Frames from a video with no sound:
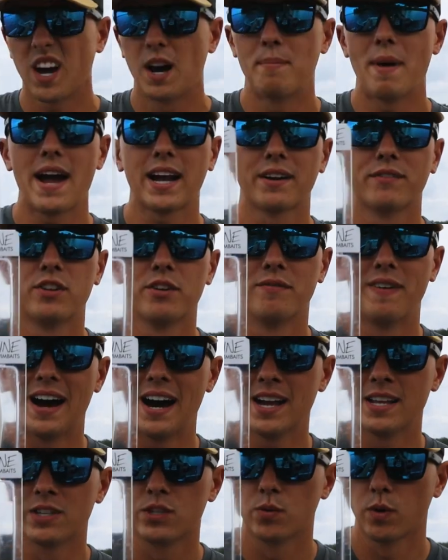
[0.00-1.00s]
a pack of
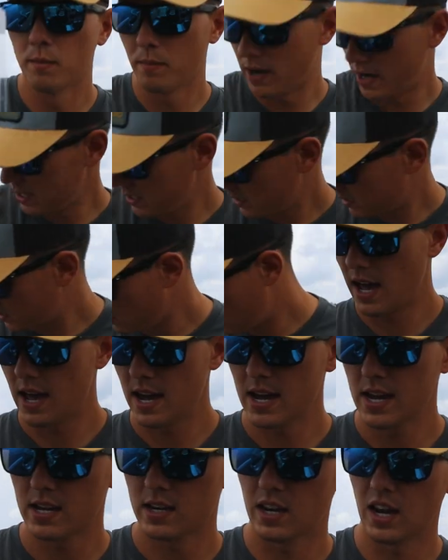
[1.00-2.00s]
Divine swim baits,
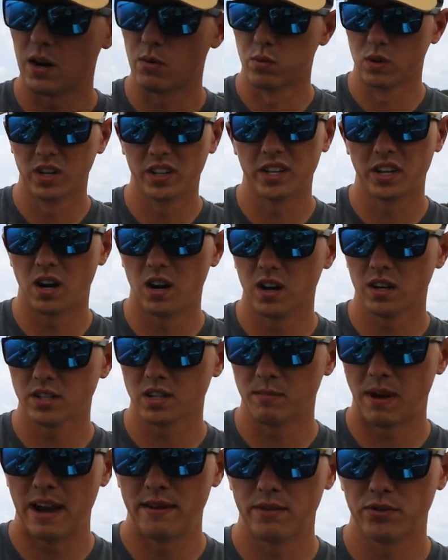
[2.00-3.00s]
and a really
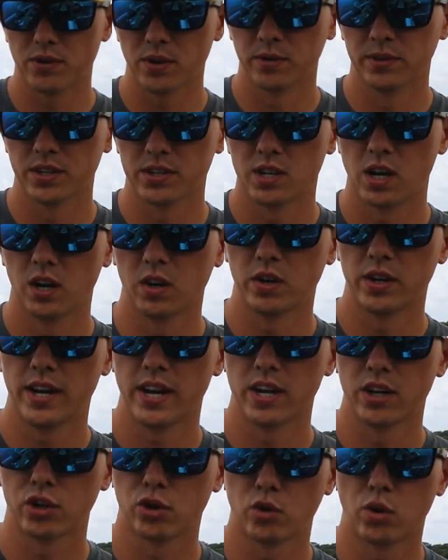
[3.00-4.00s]
awesome, I haven't thrown this color
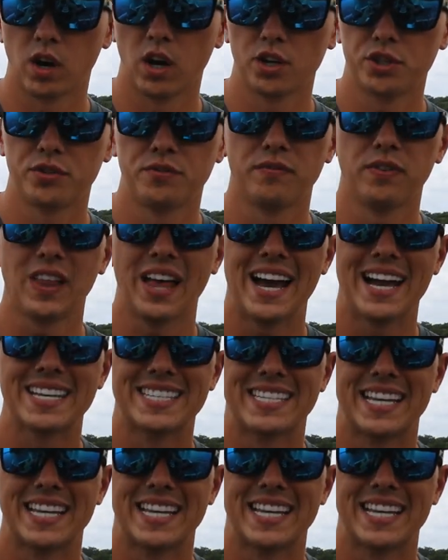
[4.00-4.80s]
yet, Crush Flat